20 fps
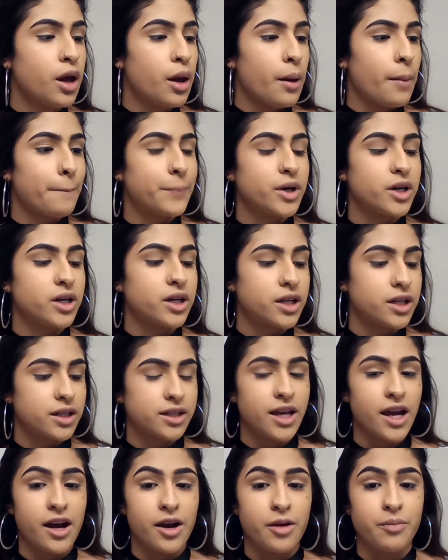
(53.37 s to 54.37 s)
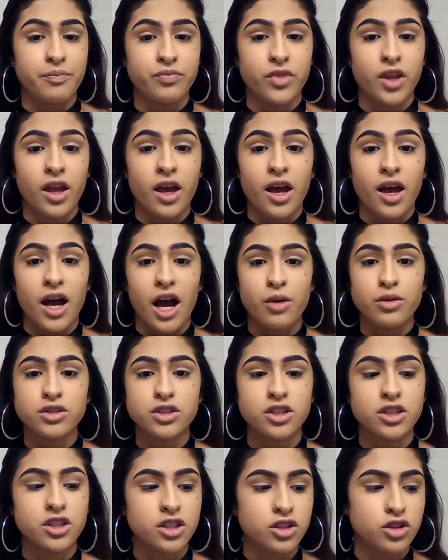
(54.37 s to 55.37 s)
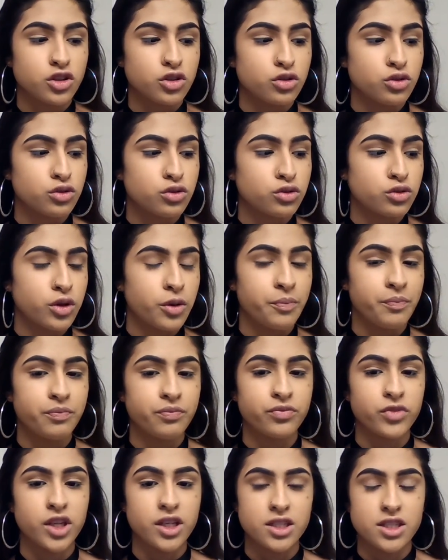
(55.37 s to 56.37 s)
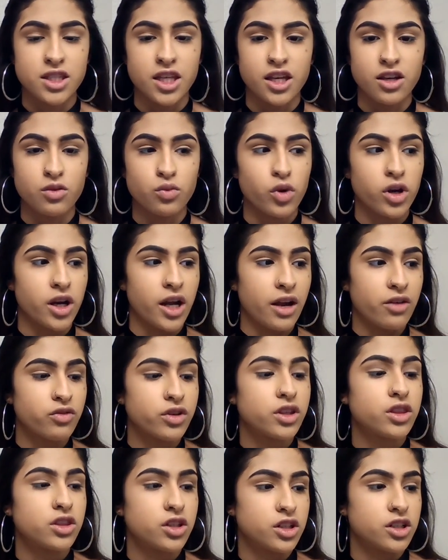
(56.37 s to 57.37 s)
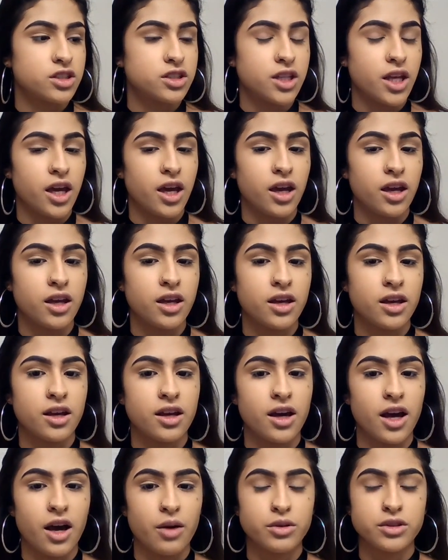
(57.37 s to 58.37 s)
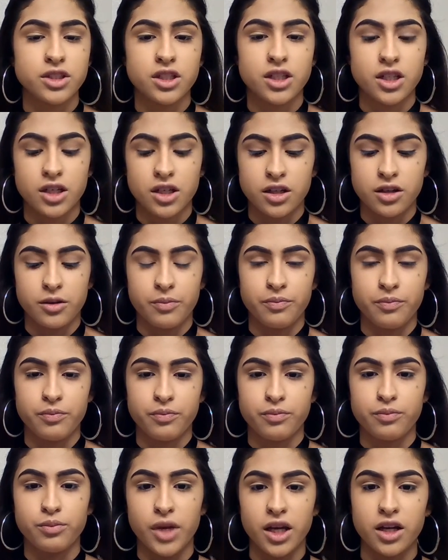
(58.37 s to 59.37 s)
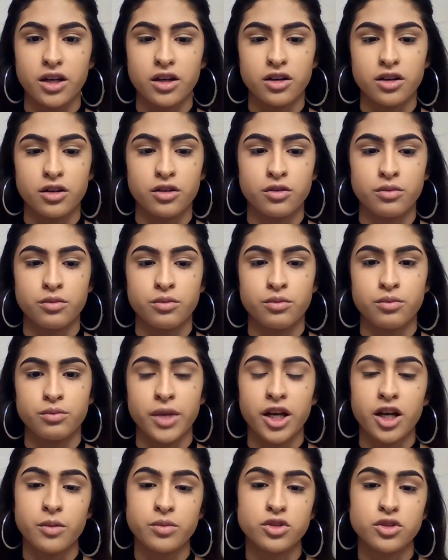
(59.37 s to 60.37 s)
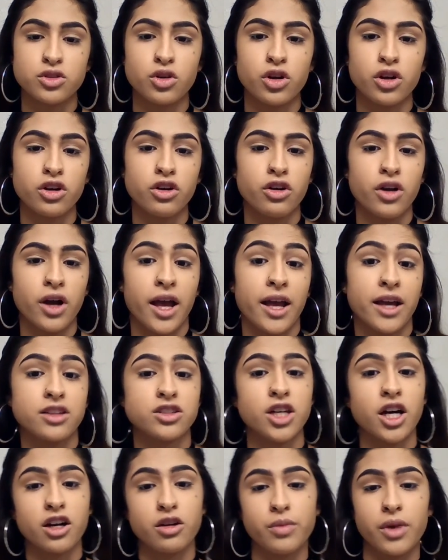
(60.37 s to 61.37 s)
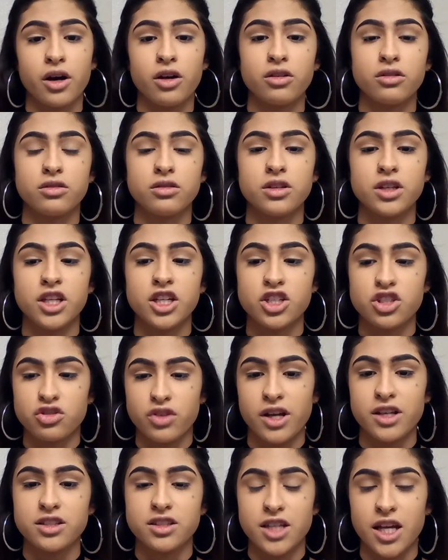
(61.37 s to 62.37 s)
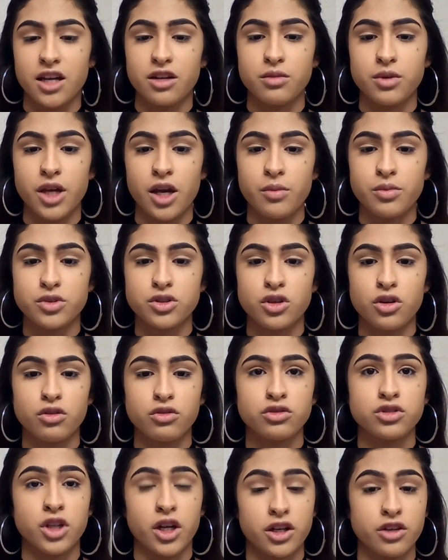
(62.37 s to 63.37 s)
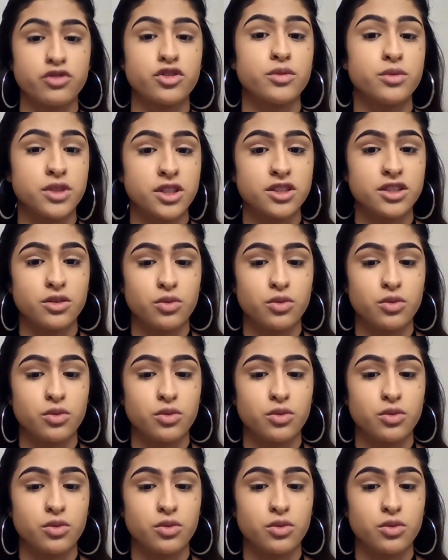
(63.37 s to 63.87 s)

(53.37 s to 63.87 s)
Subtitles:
But yeah, I was going to do this thing where every Thursday I was going to make a makeup tutorial and talk about each Grey's Anatomy episode starting from season